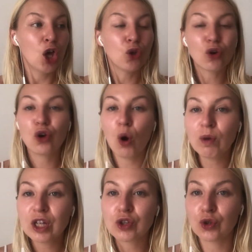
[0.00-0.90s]

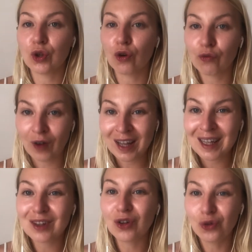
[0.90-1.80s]
you're
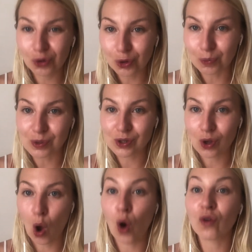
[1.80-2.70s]
finding the groups
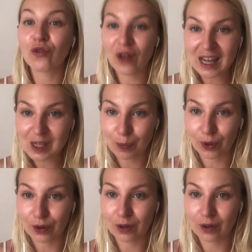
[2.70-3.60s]
on
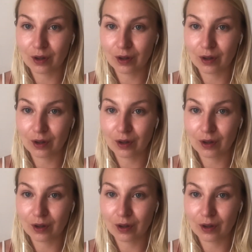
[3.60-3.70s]
Facebook.